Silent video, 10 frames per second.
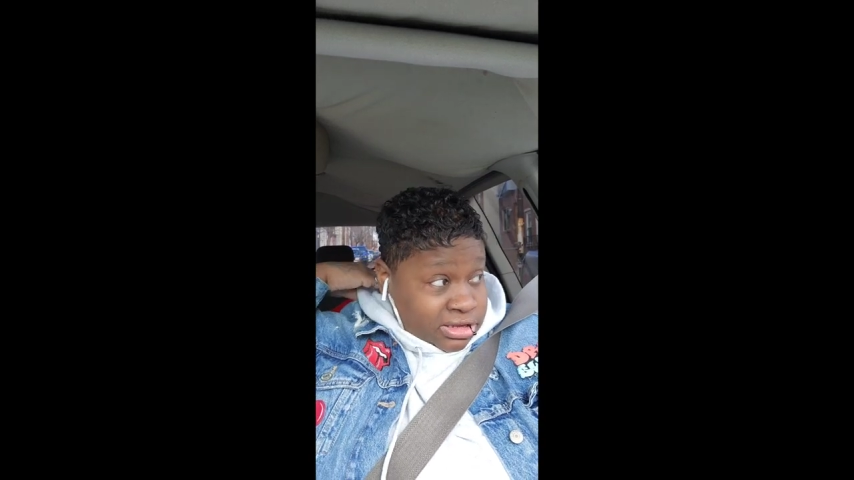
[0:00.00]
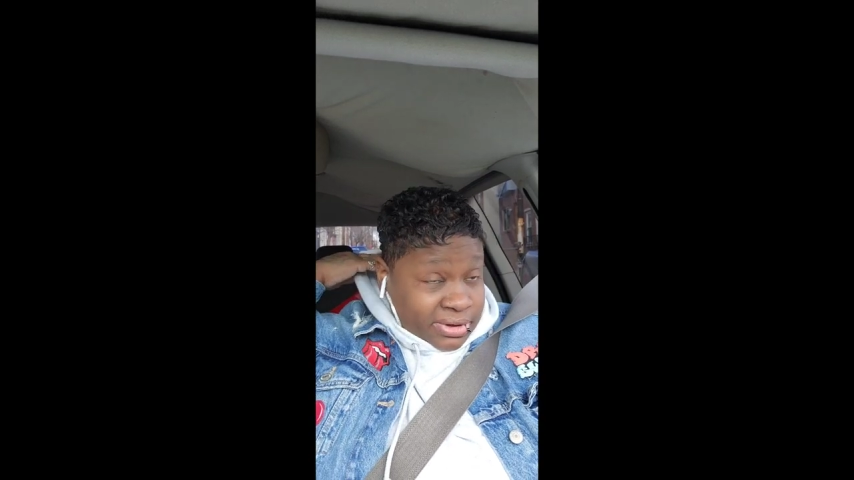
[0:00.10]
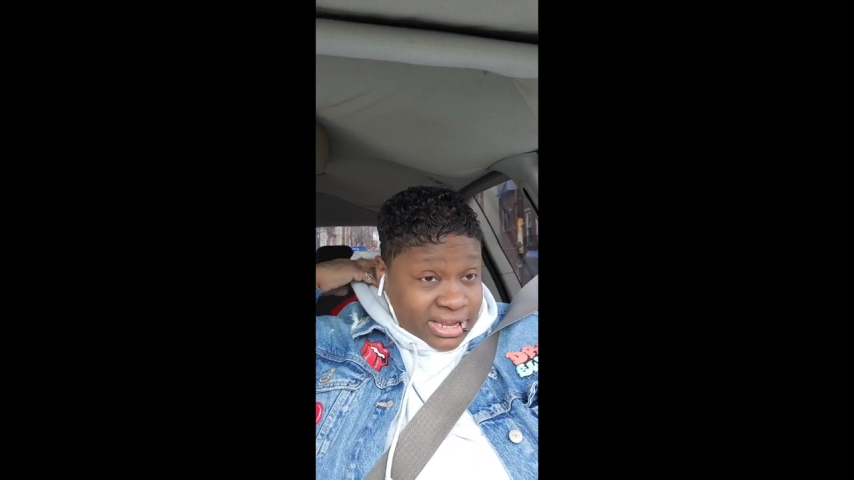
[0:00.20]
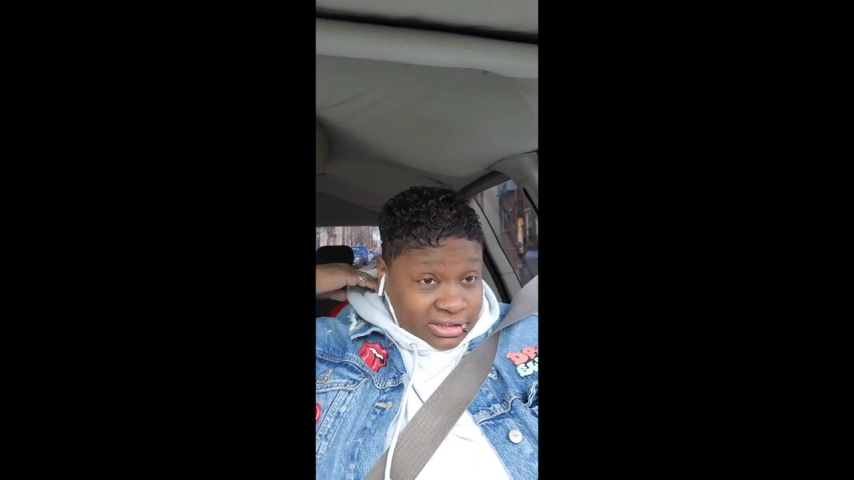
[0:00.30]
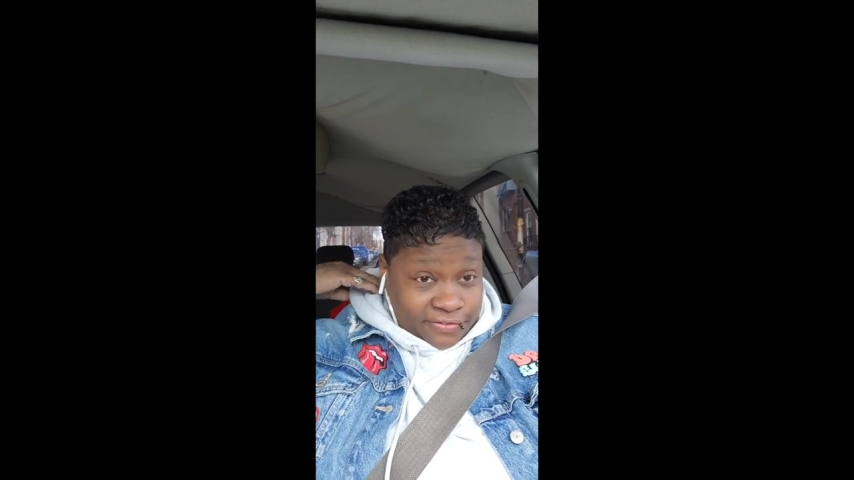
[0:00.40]

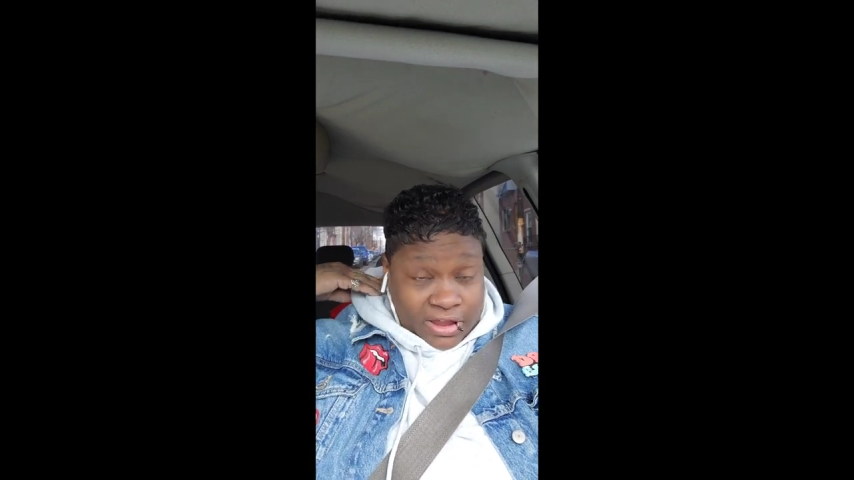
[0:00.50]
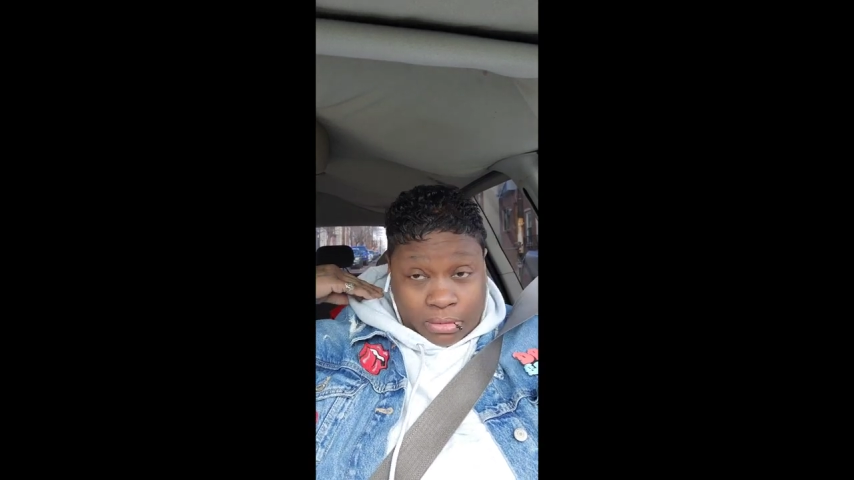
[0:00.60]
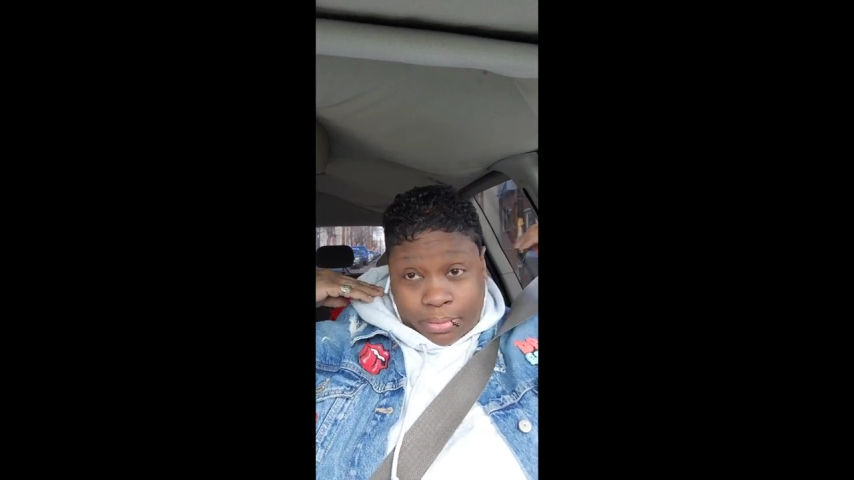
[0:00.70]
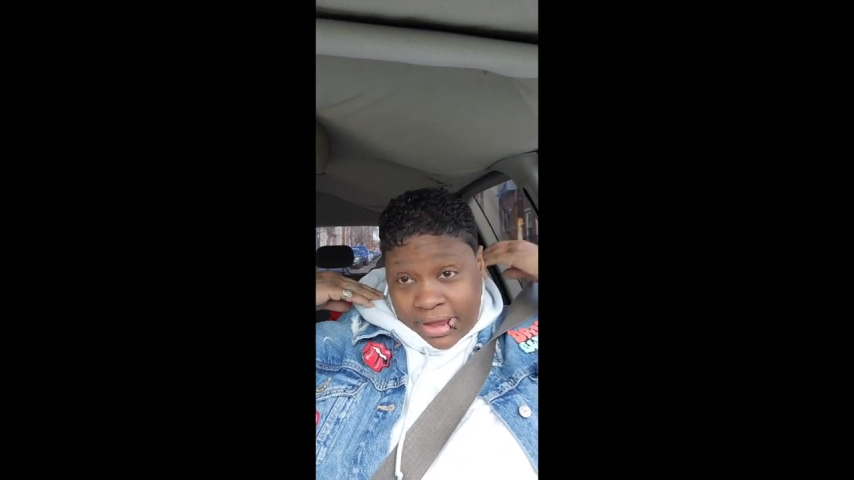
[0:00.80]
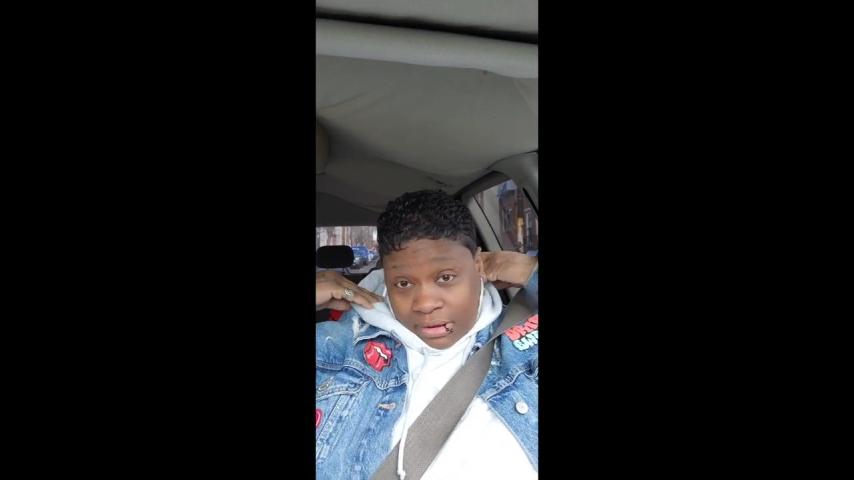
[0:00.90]
So when I get the
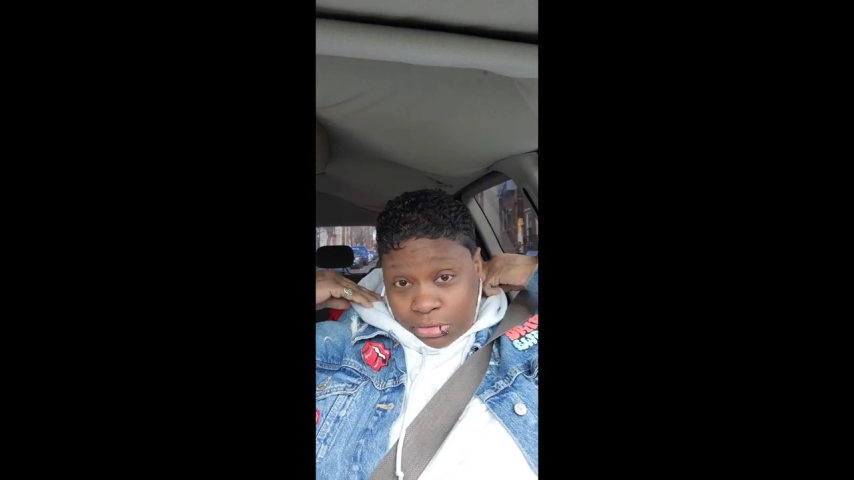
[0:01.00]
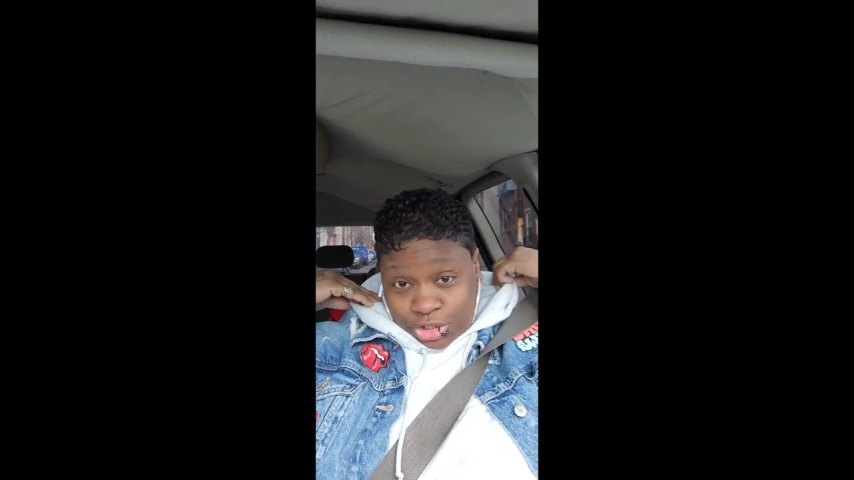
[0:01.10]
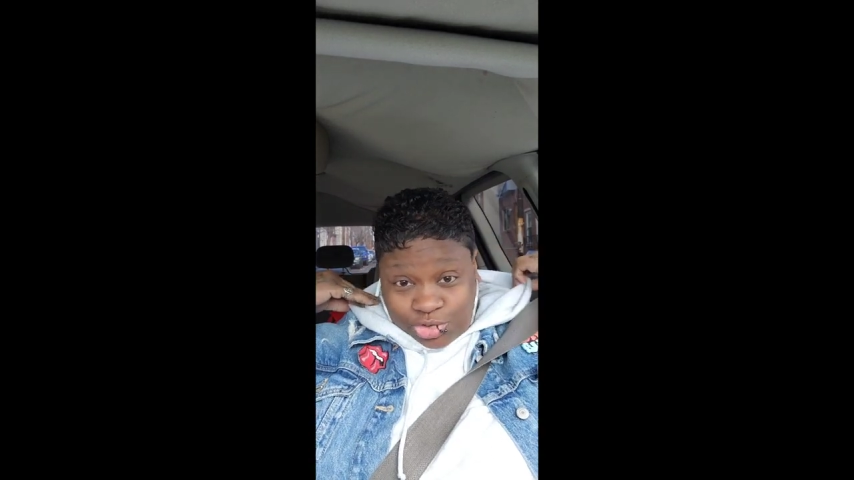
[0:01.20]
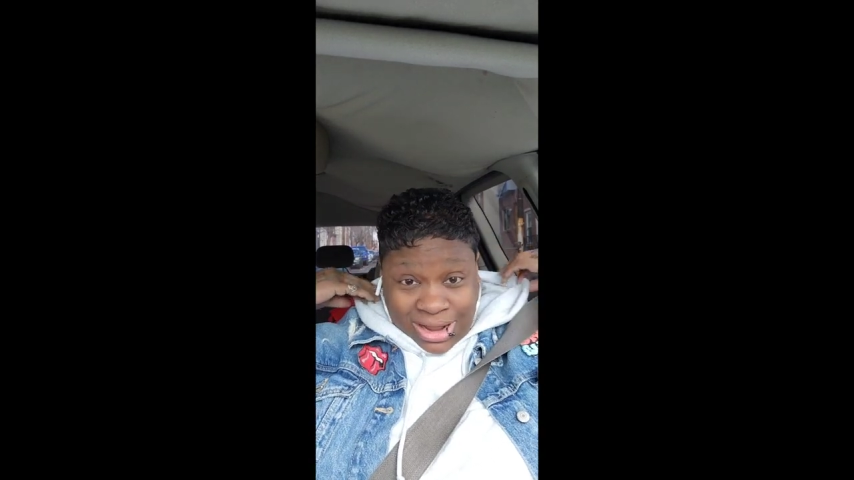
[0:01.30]
fabric paint, I want to